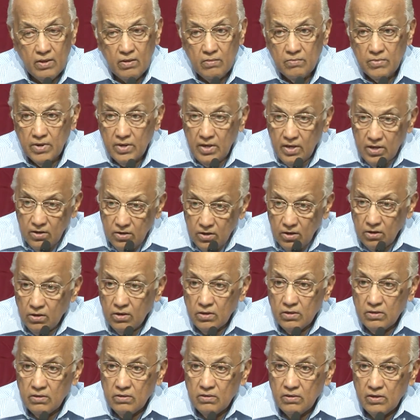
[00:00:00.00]
but he
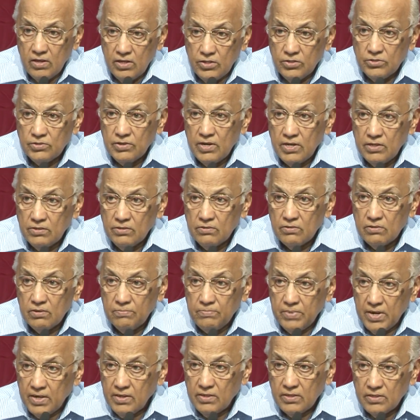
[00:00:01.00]
called Israel to
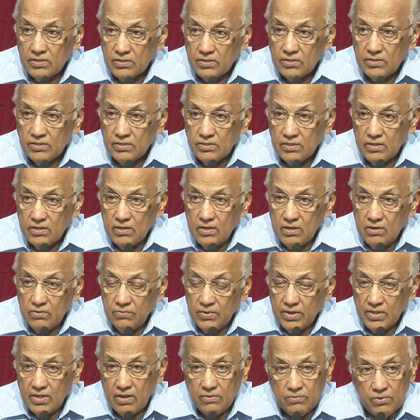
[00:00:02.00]
repentance
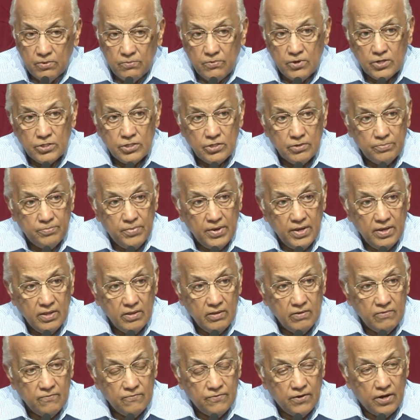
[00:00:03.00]
when they were
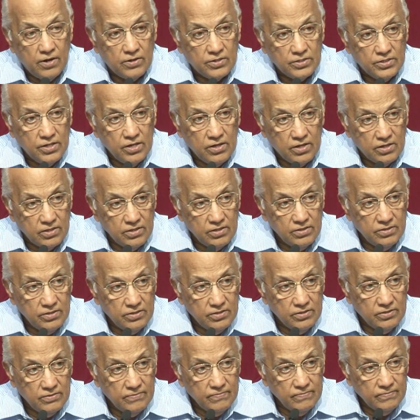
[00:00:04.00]
worshiping false
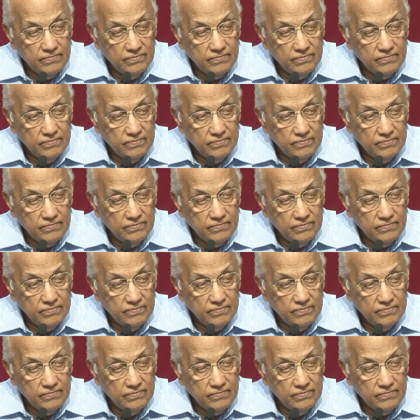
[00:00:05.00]
gods.